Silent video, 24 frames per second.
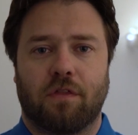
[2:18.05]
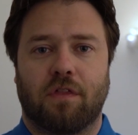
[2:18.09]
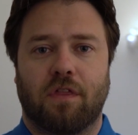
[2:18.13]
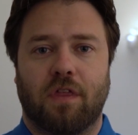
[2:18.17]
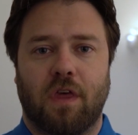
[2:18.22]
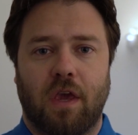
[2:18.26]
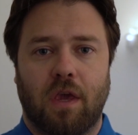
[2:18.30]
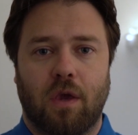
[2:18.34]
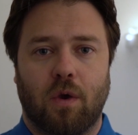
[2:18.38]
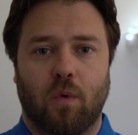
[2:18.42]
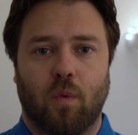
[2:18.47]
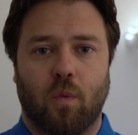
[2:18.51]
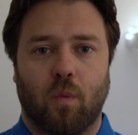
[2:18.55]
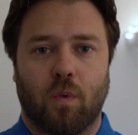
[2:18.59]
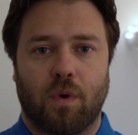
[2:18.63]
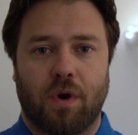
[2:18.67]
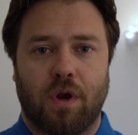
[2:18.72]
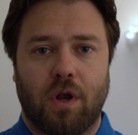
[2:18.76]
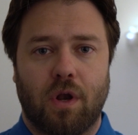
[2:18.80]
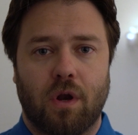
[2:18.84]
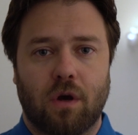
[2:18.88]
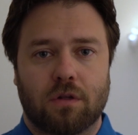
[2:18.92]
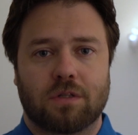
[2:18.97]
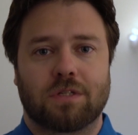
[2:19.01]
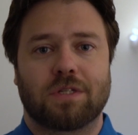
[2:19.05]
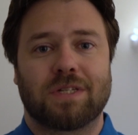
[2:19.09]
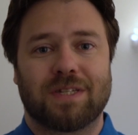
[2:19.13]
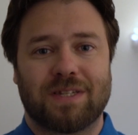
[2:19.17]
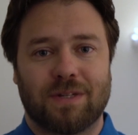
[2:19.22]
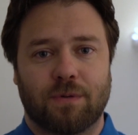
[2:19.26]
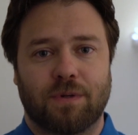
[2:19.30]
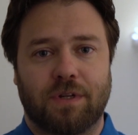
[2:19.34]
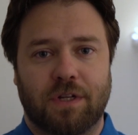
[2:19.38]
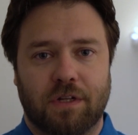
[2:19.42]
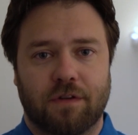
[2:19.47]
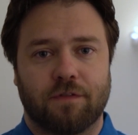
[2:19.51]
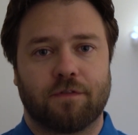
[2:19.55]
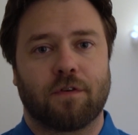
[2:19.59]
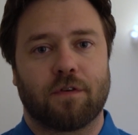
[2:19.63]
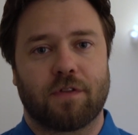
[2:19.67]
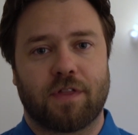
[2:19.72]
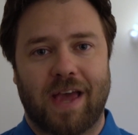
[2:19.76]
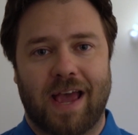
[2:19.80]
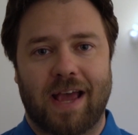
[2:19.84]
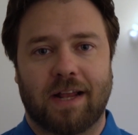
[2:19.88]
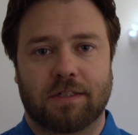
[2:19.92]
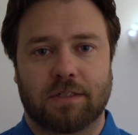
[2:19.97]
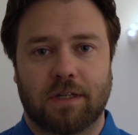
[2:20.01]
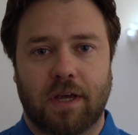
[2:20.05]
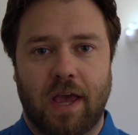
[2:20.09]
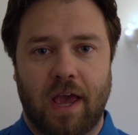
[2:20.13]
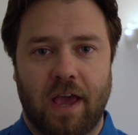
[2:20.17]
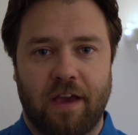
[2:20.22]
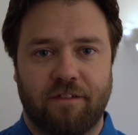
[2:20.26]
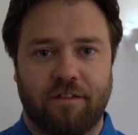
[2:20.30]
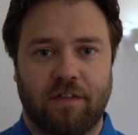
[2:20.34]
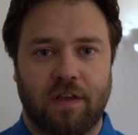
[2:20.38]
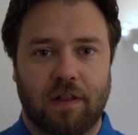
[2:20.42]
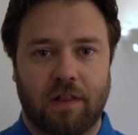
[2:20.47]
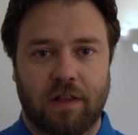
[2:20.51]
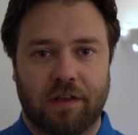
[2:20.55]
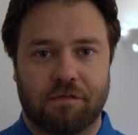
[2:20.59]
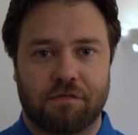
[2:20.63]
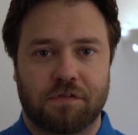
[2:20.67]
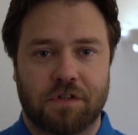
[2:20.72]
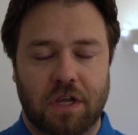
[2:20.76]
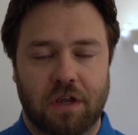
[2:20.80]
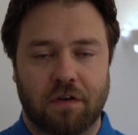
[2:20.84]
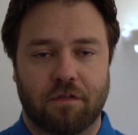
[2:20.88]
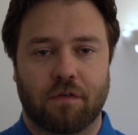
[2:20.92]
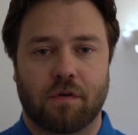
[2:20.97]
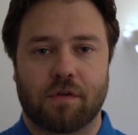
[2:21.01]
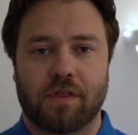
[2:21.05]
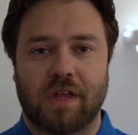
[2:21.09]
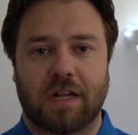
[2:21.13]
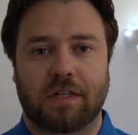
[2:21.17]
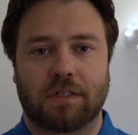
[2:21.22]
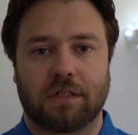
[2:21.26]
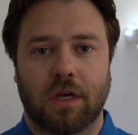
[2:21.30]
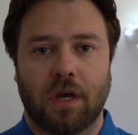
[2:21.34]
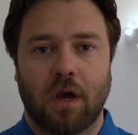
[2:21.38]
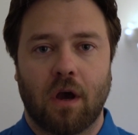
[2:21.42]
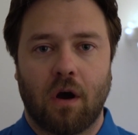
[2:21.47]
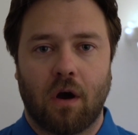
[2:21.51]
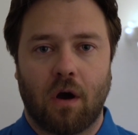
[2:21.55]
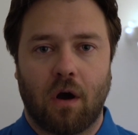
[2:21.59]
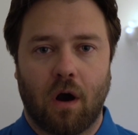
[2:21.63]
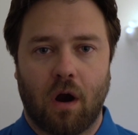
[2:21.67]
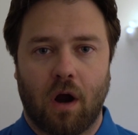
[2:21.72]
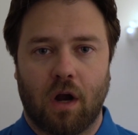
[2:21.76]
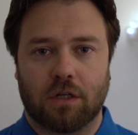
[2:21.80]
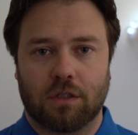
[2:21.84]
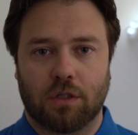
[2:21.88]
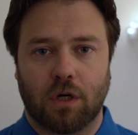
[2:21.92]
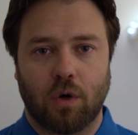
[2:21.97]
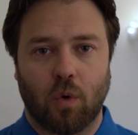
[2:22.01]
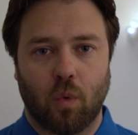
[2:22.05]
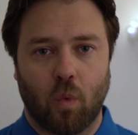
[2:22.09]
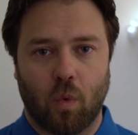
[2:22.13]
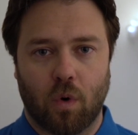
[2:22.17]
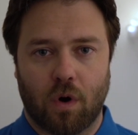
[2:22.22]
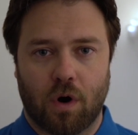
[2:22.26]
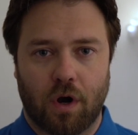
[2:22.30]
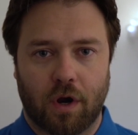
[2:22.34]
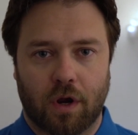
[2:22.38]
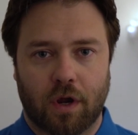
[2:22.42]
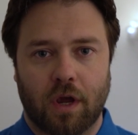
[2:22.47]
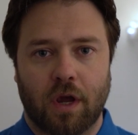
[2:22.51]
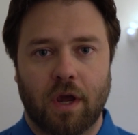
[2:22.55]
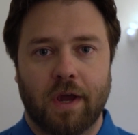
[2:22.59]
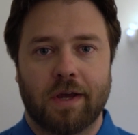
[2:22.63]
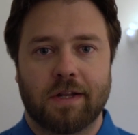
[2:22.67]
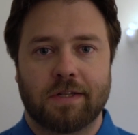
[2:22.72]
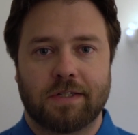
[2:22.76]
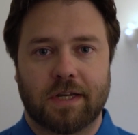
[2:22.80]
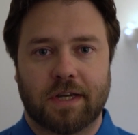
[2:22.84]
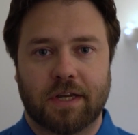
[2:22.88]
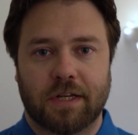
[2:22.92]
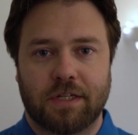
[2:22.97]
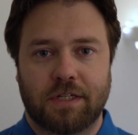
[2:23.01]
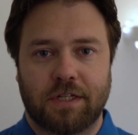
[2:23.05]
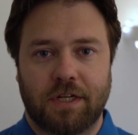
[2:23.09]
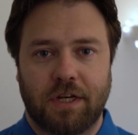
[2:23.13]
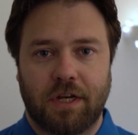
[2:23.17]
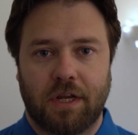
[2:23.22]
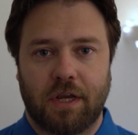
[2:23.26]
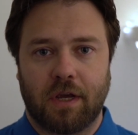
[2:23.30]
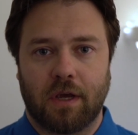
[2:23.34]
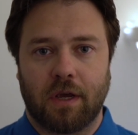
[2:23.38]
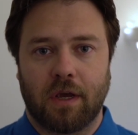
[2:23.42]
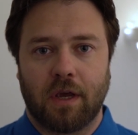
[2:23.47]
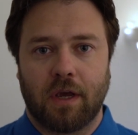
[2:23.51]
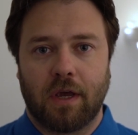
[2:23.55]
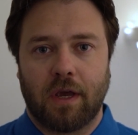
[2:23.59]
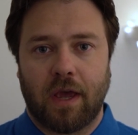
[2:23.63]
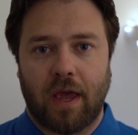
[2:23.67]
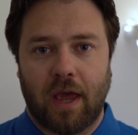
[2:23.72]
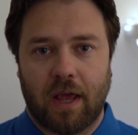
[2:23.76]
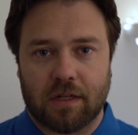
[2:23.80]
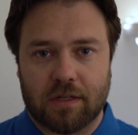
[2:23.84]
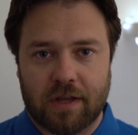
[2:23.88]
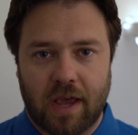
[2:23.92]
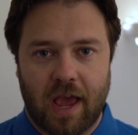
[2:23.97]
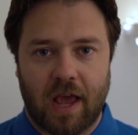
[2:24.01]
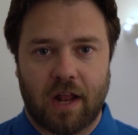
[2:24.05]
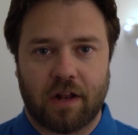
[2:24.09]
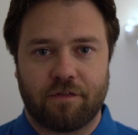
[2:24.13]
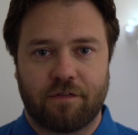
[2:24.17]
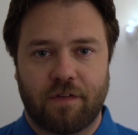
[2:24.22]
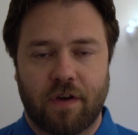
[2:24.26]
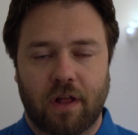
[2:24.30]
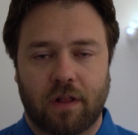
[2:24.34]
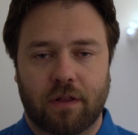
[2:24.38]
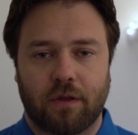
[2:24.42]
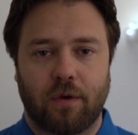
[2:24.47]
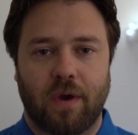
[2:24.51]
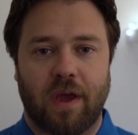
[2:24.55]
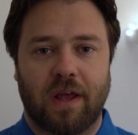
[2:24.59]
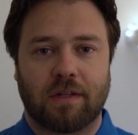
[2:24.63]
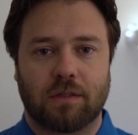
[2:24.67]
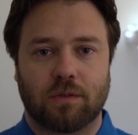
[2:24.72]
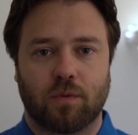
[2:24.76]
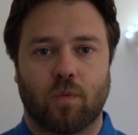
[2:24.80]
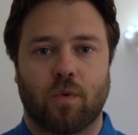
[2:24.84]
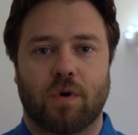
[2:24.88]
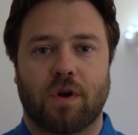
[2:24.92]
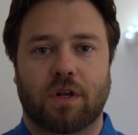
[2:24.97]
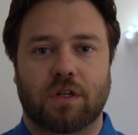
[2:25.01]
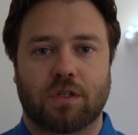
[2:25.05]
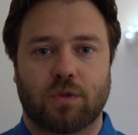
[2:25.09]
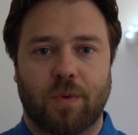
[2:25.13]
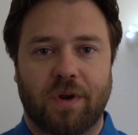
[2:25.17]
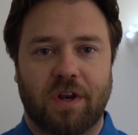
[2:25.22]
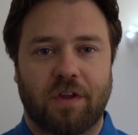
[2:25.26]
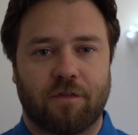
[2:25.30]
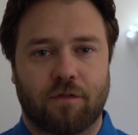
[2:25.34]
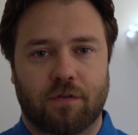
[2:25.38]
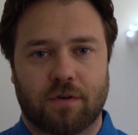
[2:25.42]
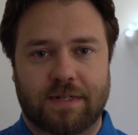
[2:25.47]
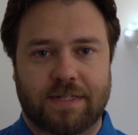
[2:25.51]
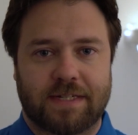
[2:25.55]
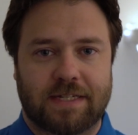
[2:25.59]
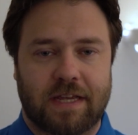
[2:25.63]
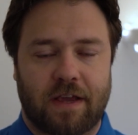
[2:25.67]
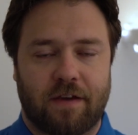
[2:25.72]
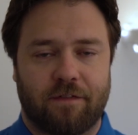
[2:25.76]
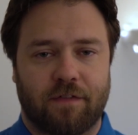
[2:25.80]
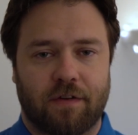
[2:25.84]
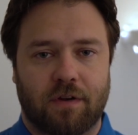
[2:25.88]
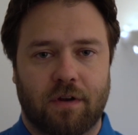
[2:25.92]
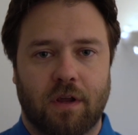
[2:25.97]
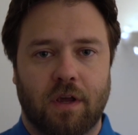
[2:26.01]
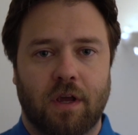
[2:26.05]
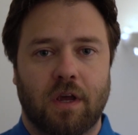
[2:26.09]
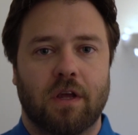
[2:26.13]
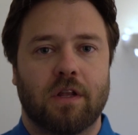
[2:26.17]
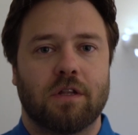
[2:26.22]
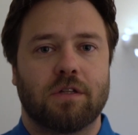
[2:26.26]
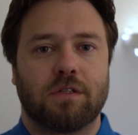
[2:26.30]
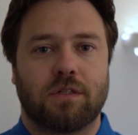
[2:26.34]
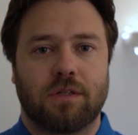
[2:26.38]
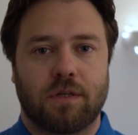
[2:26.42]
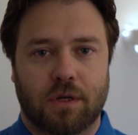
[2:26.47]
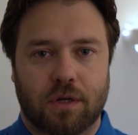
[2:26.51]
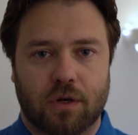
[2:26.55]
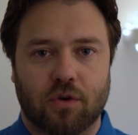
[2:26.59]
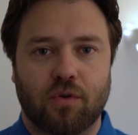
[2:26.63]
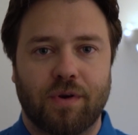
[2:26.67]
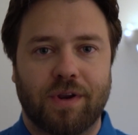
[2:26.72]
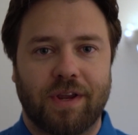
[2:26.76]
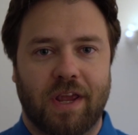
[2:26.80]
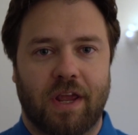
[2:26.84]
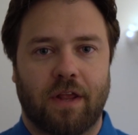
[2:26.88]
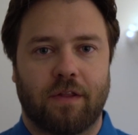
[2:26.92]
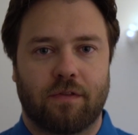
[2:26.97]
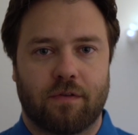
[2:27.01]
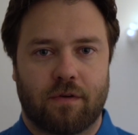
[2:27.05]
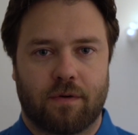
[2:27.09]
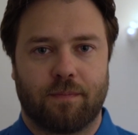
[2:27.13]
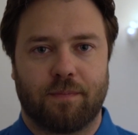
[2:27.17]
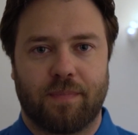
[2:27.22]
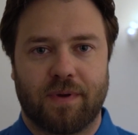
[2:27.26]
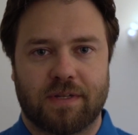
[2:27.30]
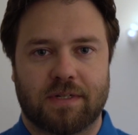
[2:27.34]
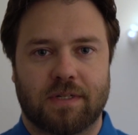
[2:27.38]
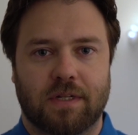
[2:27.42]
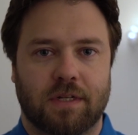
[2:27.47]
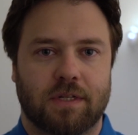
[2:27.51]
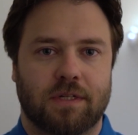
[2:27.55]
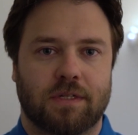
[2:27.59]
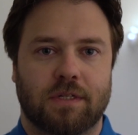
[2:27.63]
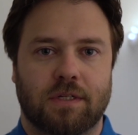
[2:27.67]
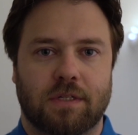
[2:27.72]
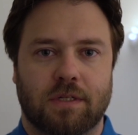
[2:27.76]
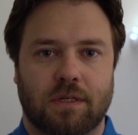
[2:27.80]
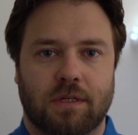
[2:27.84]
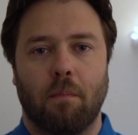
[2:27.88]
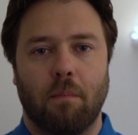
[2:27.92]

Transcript: They were not suited for that heavy lifting, for that hard work to continue and add value and work 24/7 to create their business.